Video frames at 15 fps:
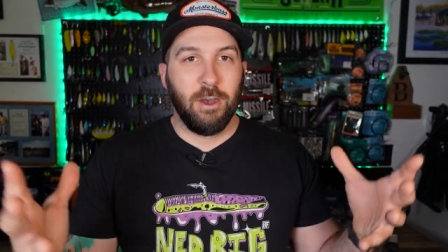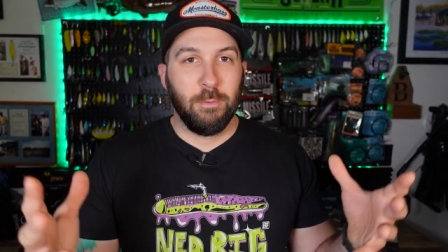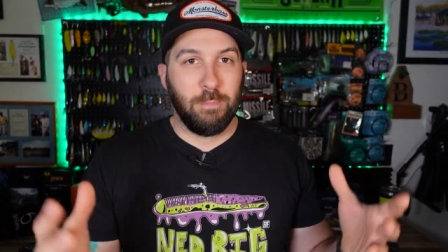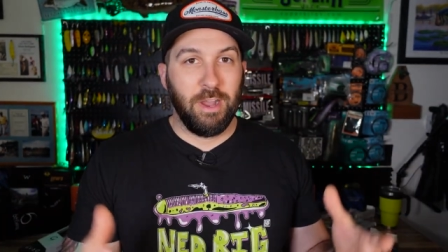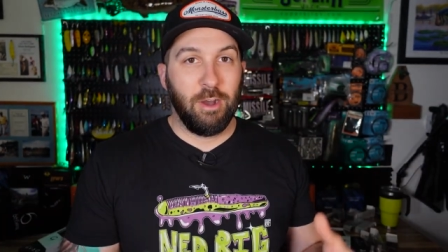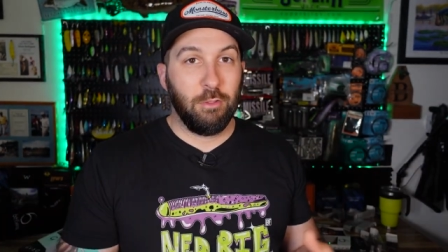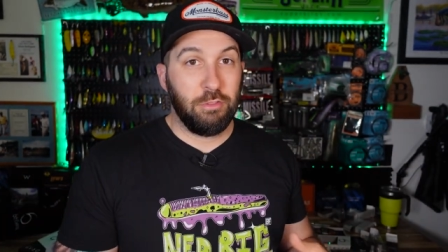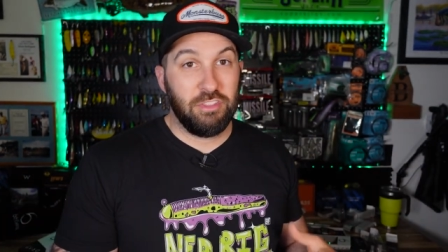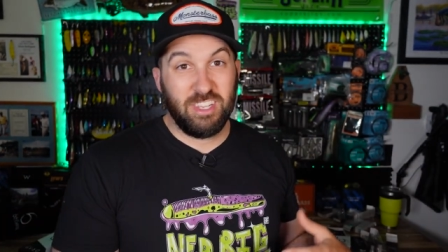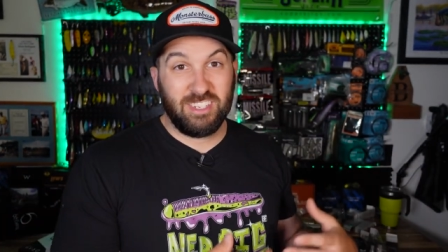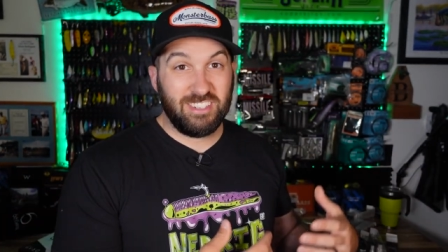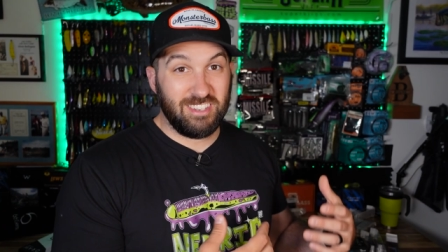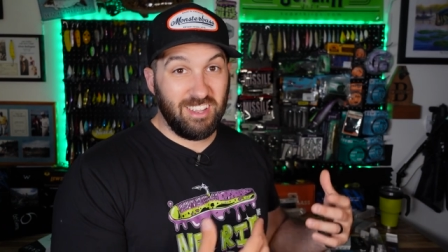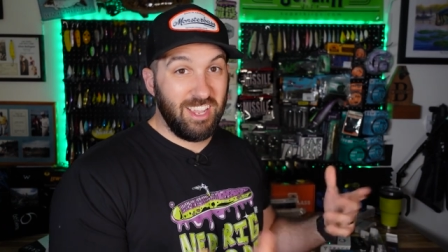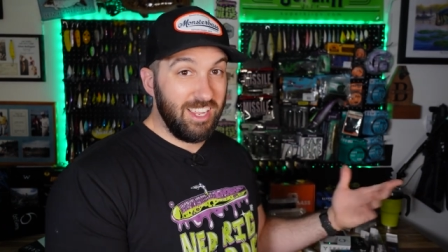about
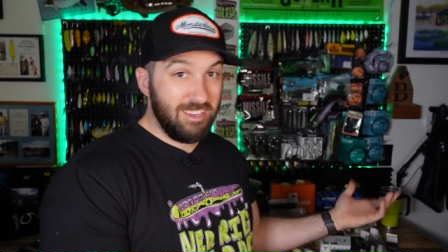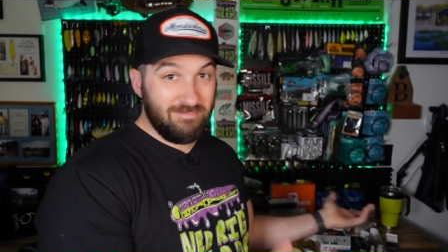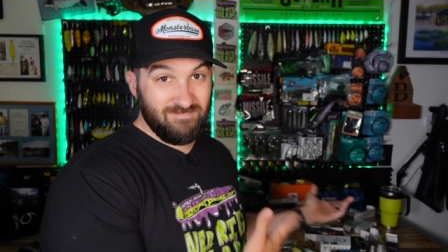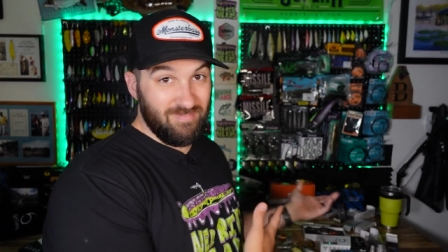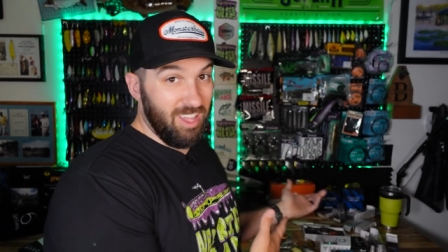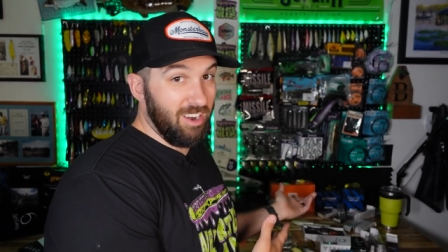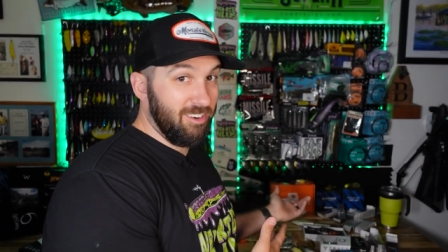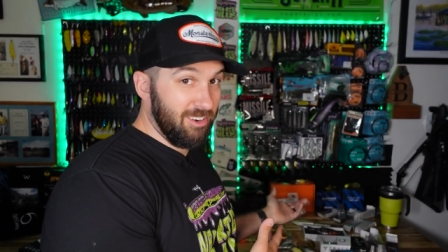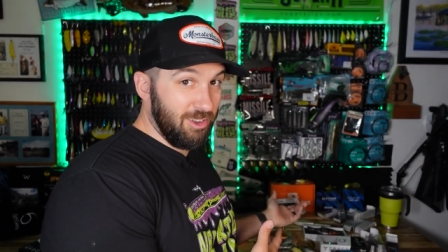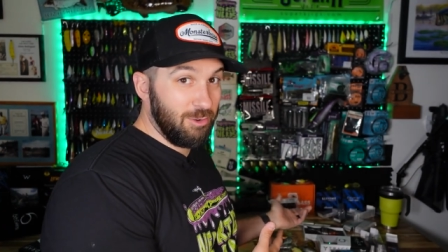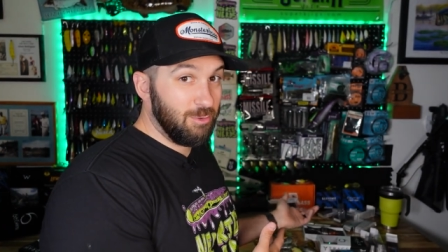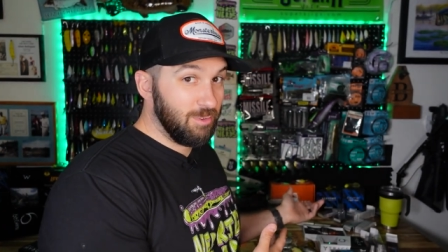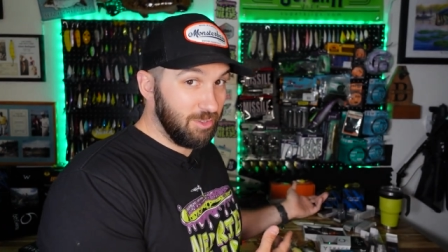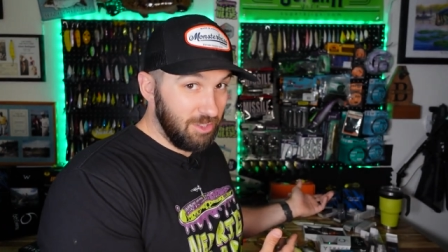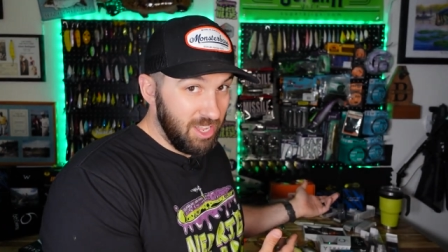things like I don't
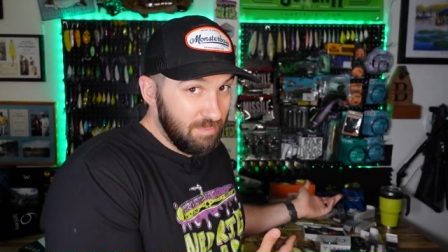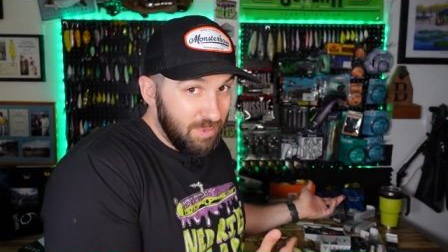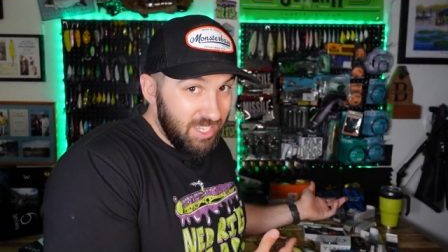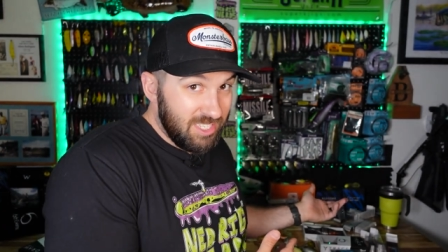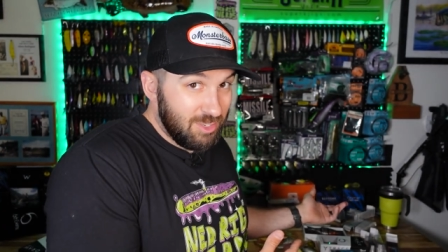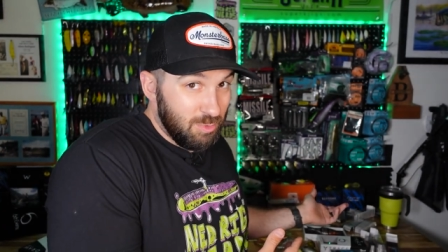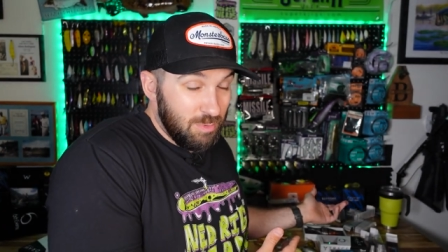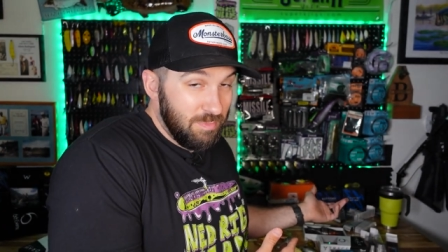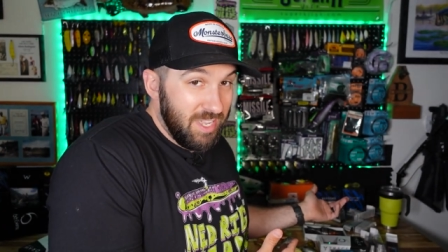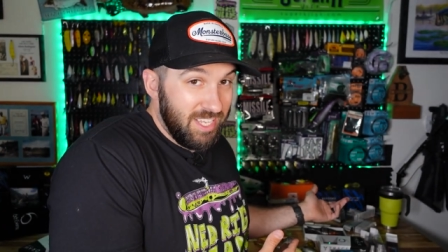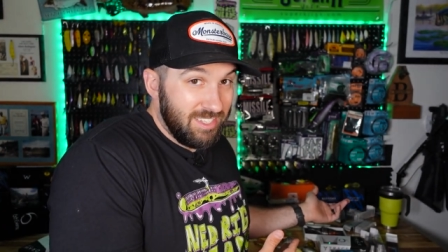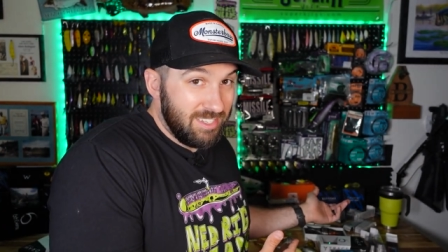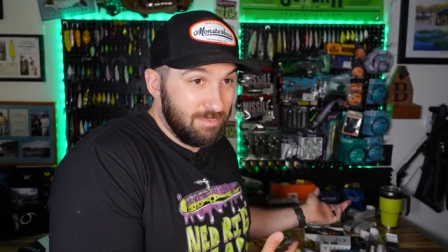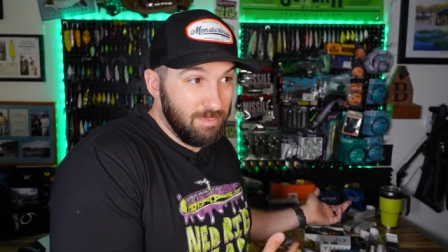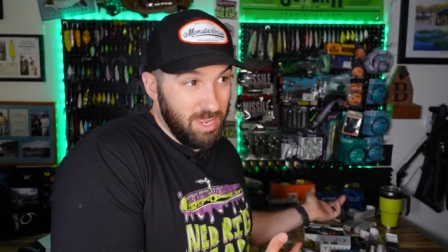know, glide baits, swim baits.